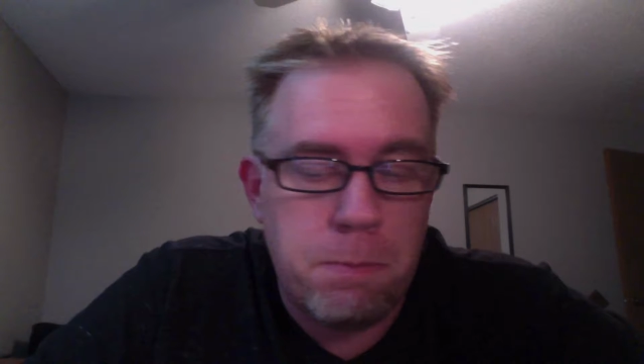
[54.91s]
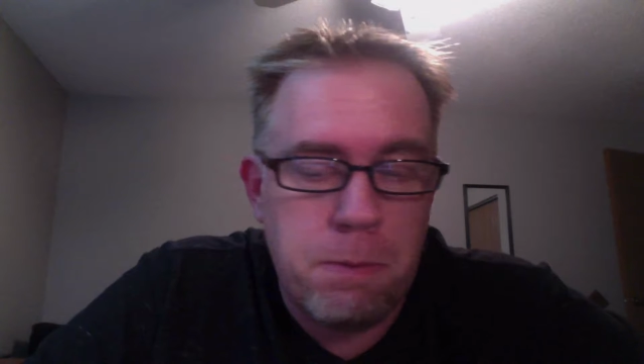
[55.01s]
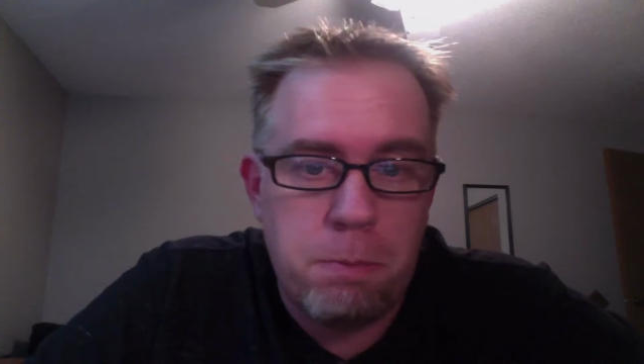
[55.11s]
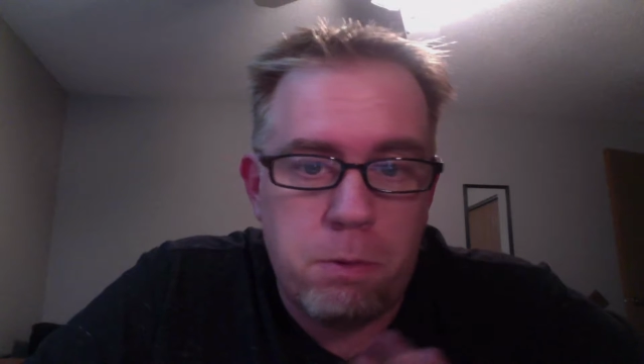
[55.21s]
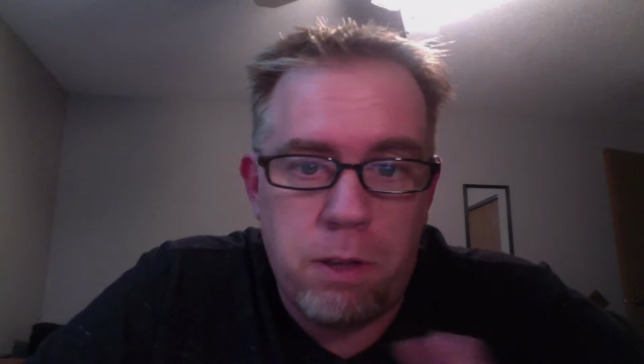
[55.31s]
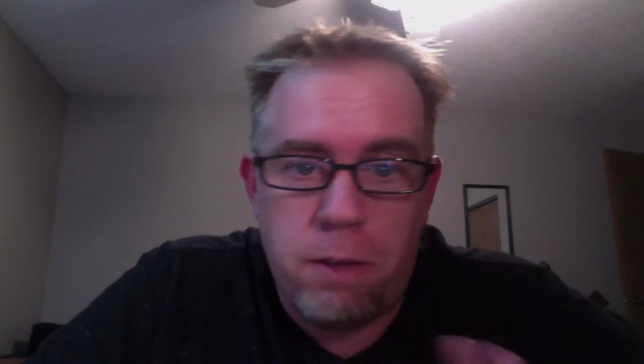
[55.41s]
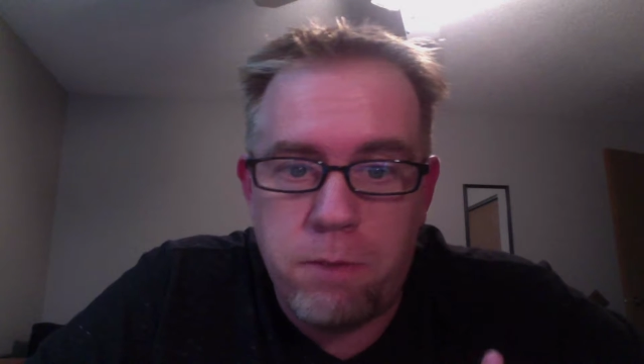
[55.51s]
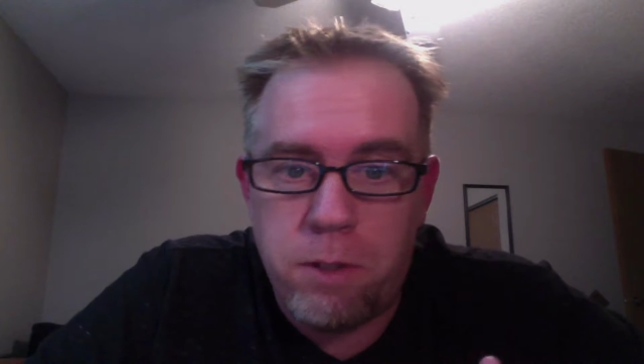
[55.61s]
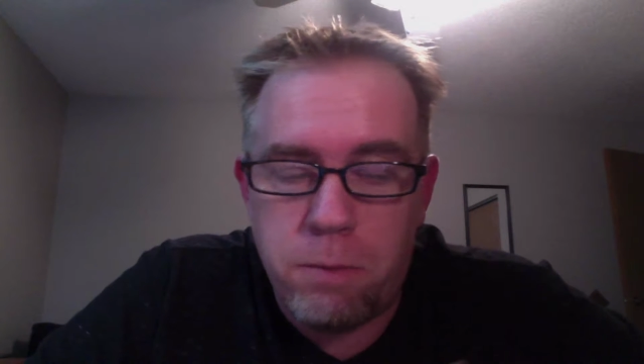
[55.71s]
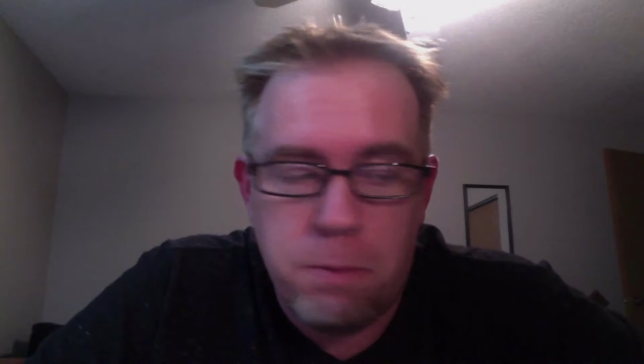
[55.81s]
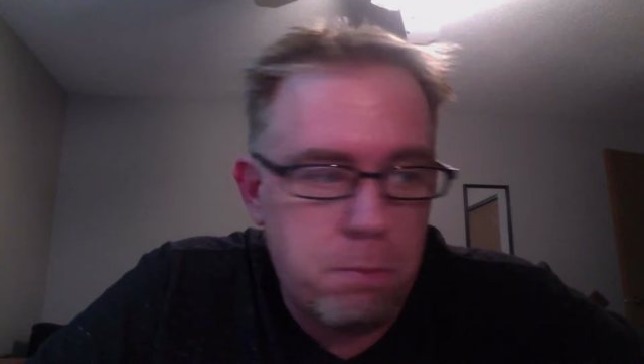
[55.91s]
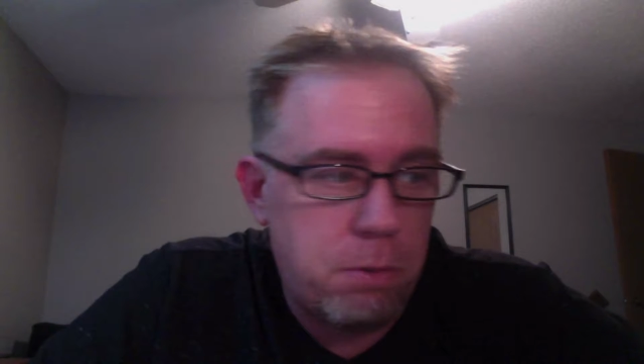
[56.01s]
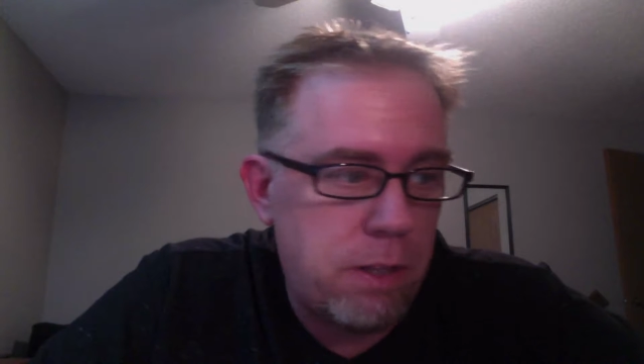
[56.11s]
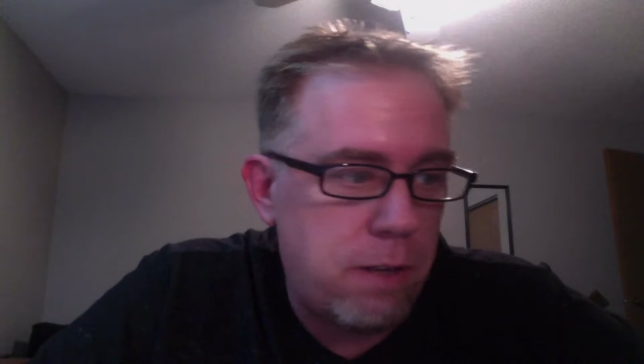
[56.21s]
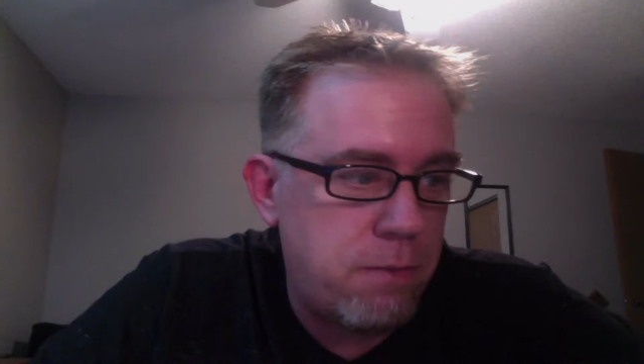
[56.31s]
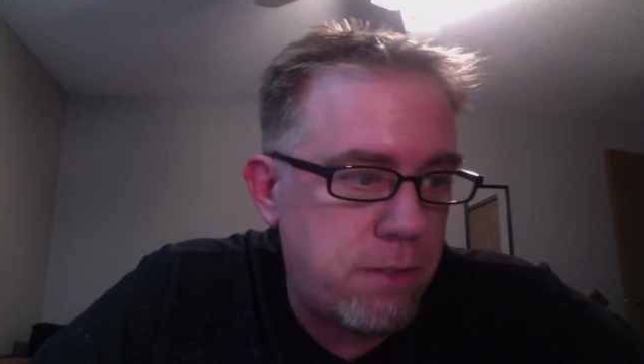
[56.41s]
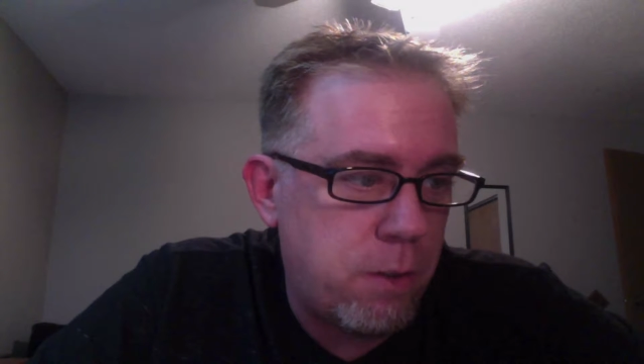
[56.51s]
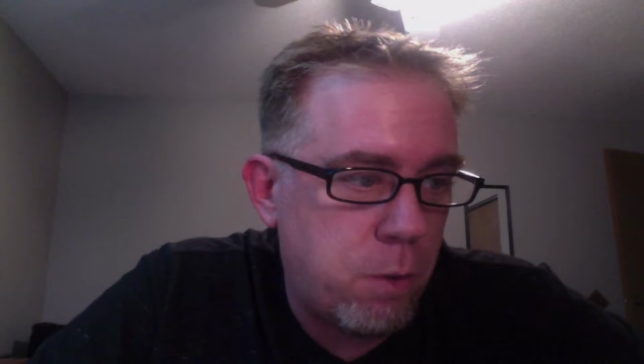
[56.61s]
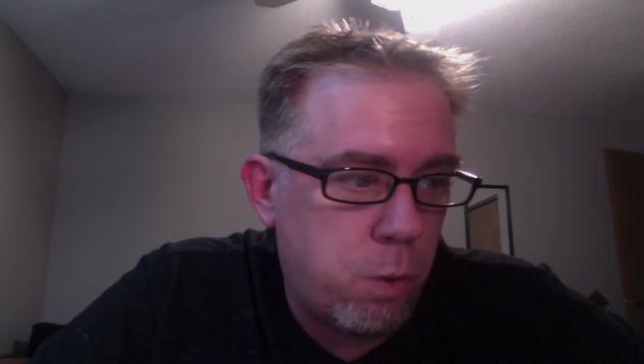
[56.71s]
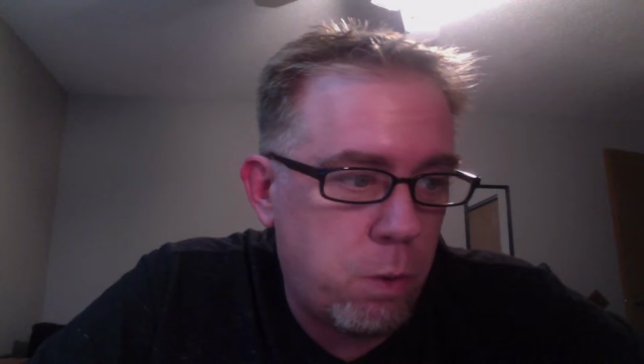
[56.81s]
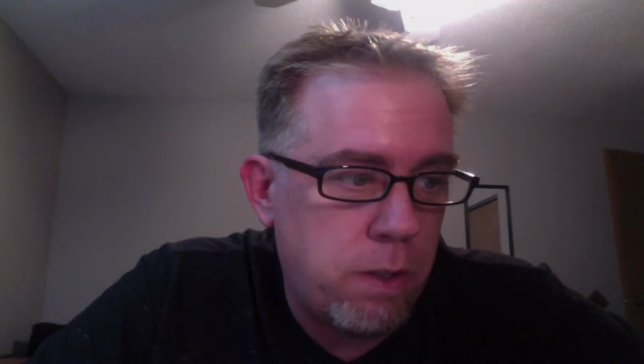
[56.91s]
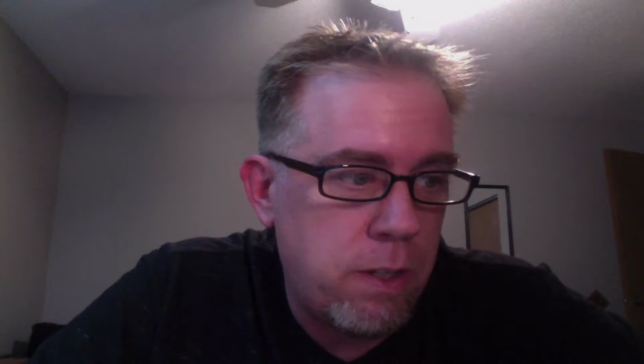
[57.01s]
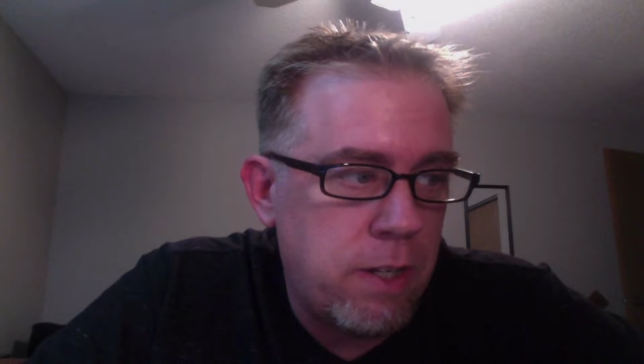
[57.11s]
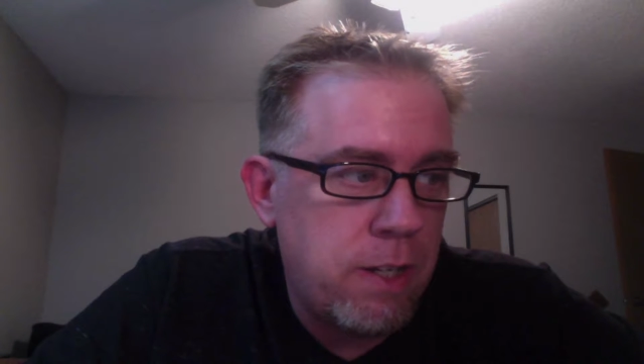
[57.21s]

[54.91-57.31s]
People loved her. People loved the whole